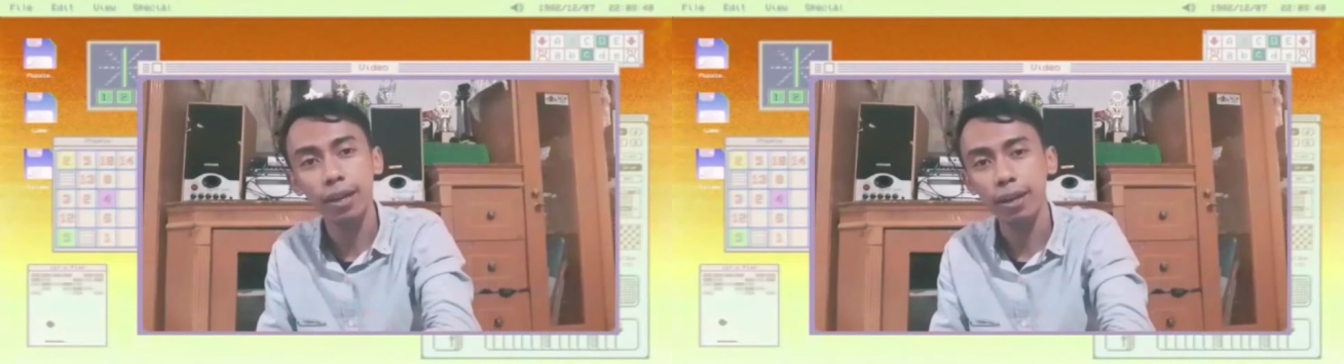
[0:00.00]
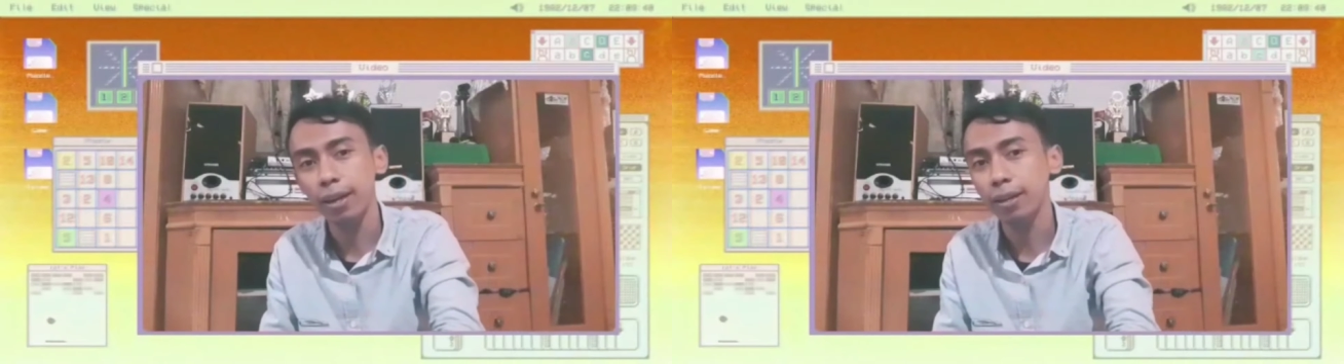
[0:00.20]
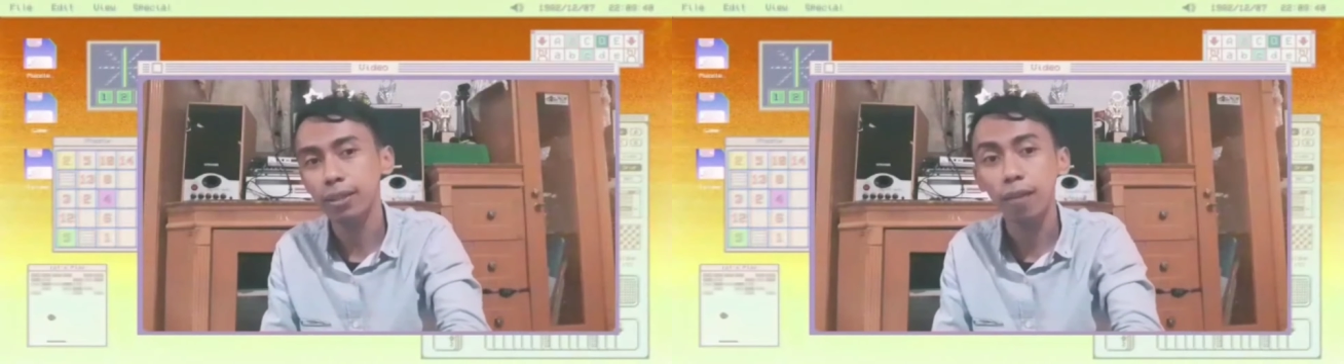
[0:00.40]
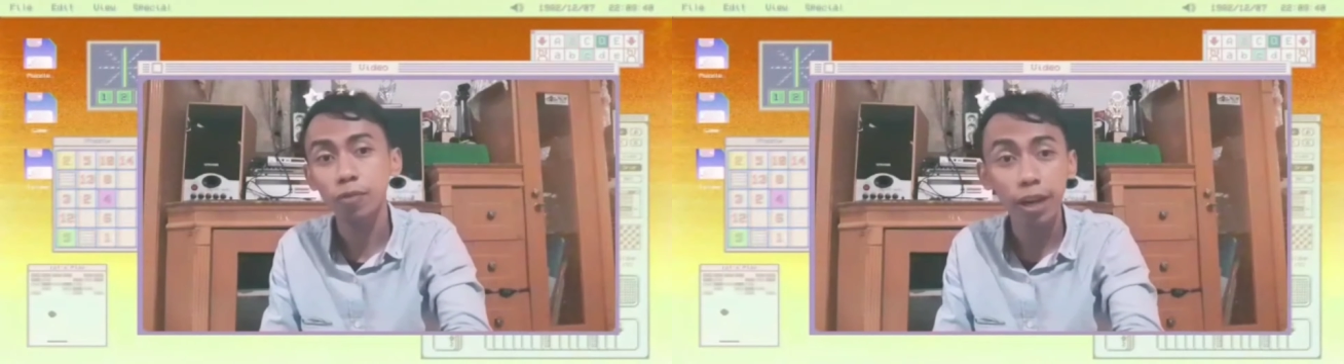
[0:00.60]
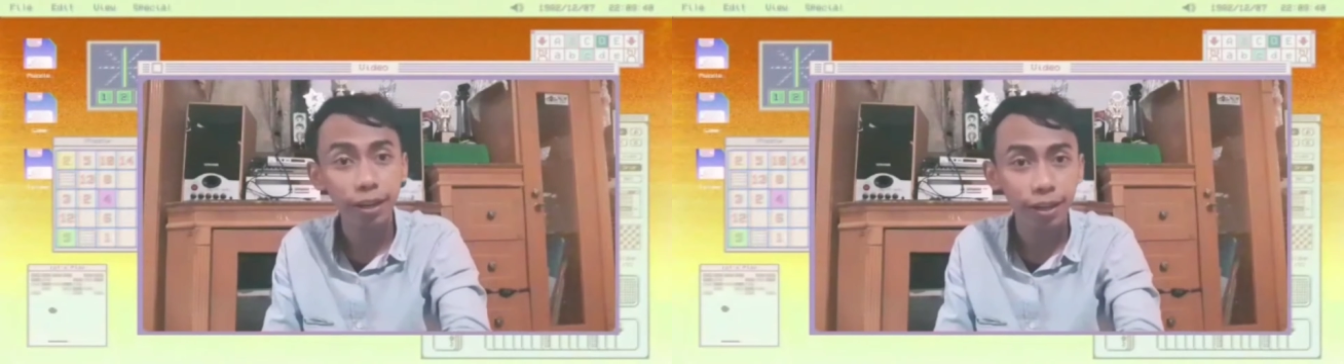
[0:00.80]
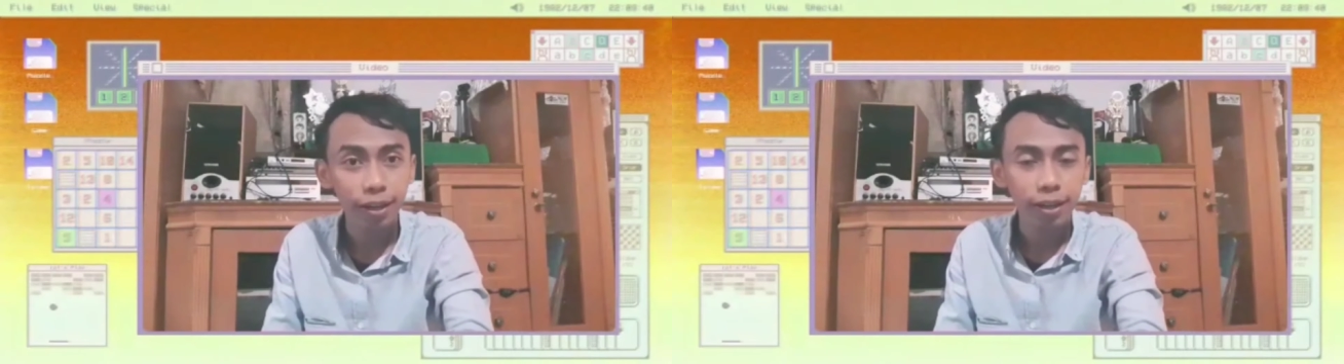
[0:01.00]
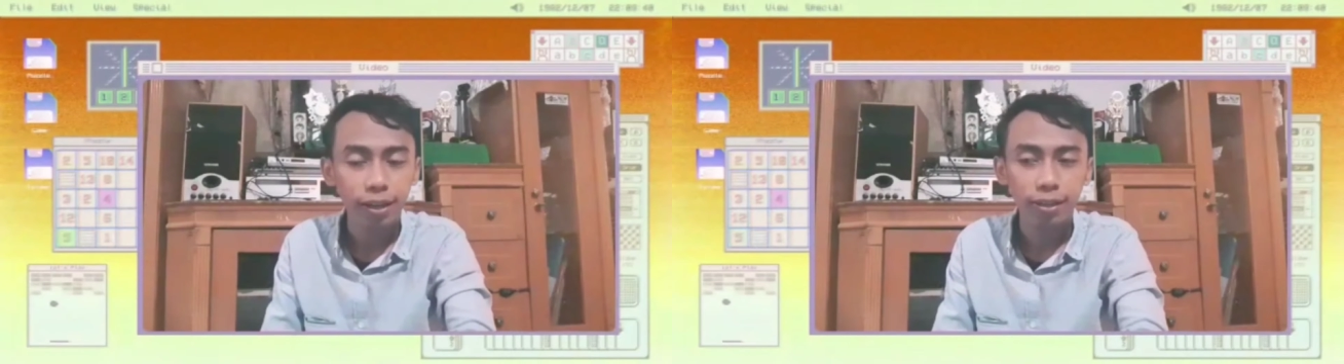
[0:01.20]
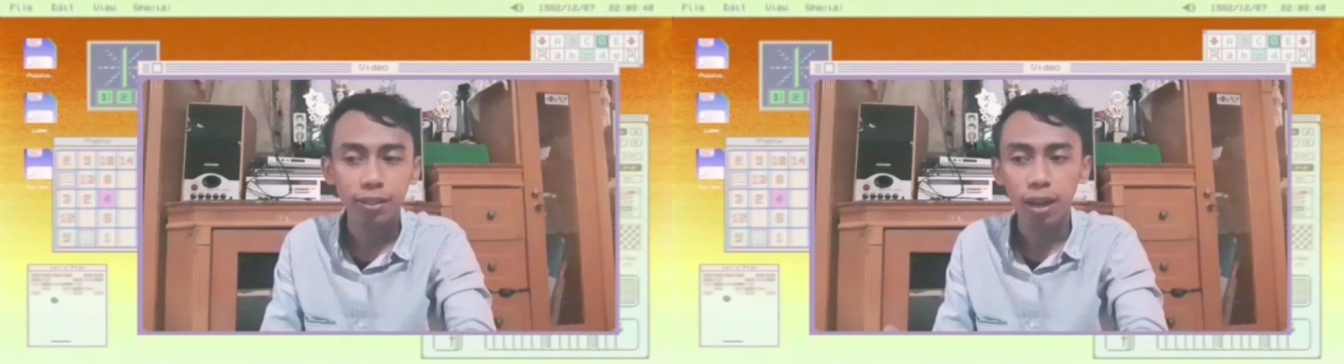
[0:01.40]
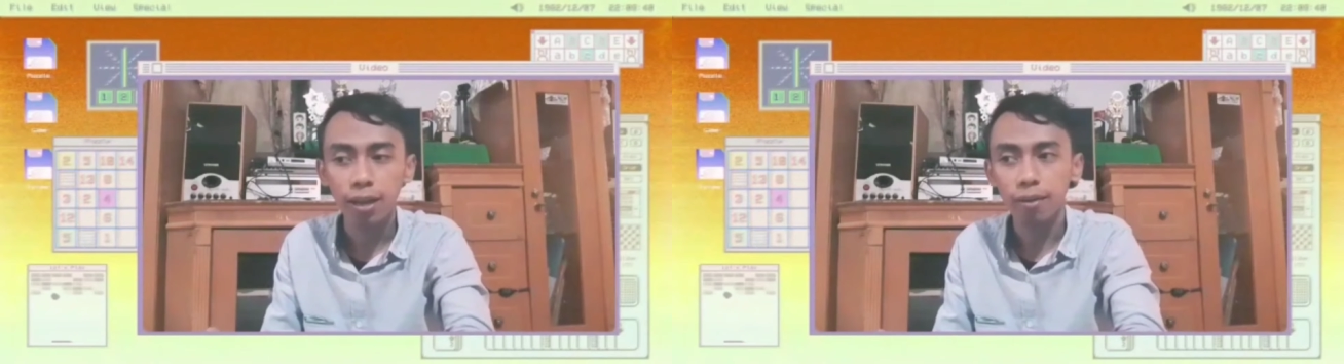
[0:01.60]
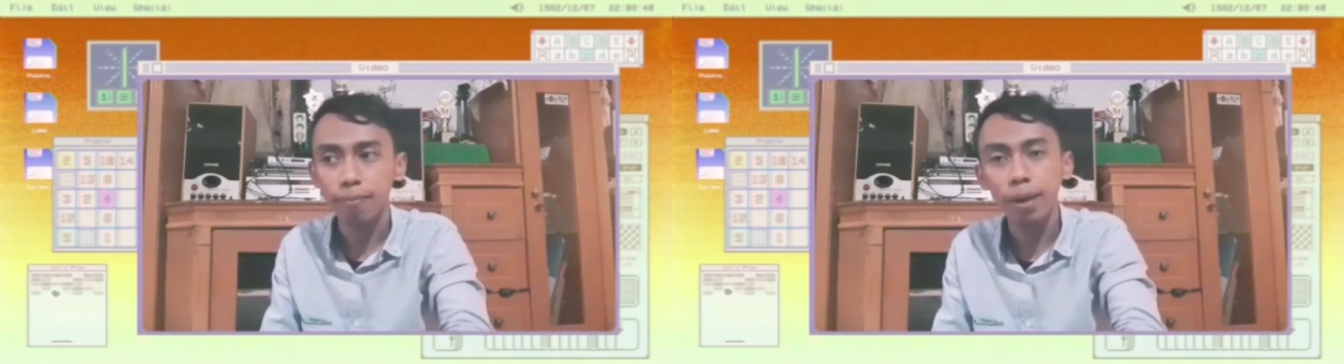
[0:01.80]
in the subject, it's like
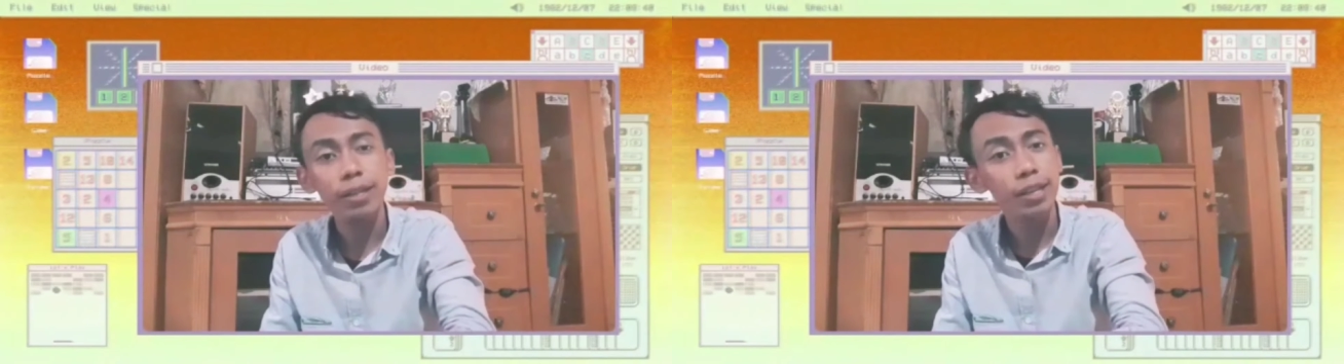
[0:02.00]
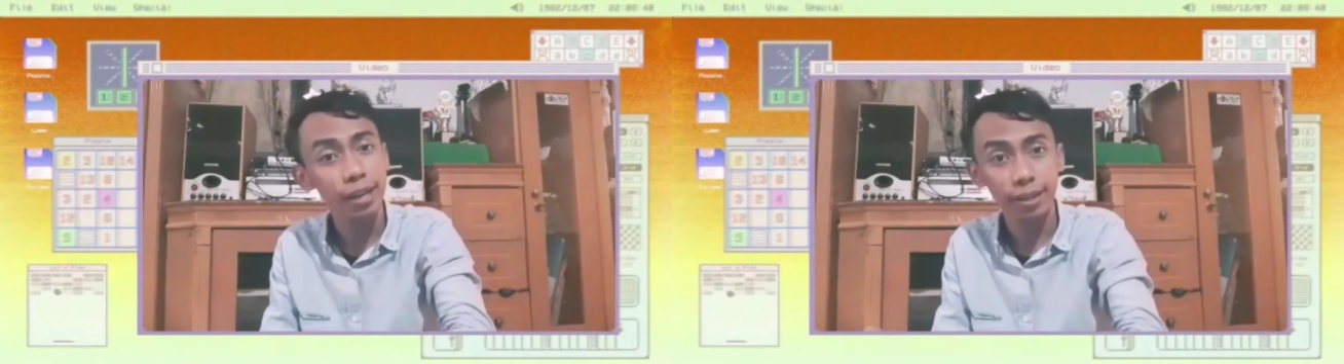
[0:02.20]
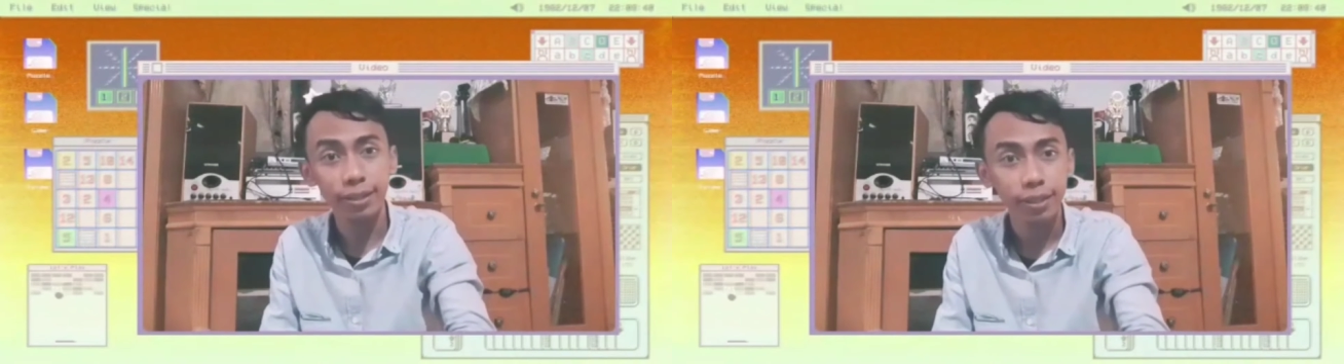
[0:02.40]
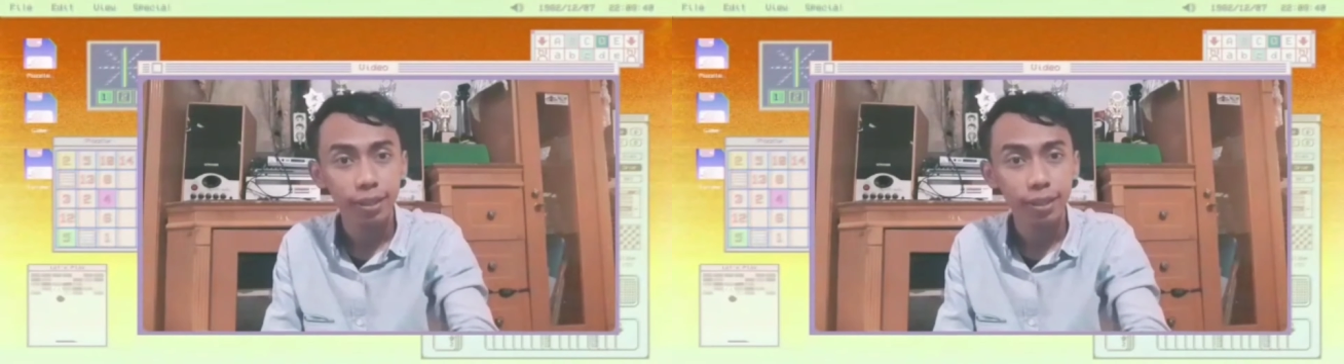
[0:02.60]
monkeys,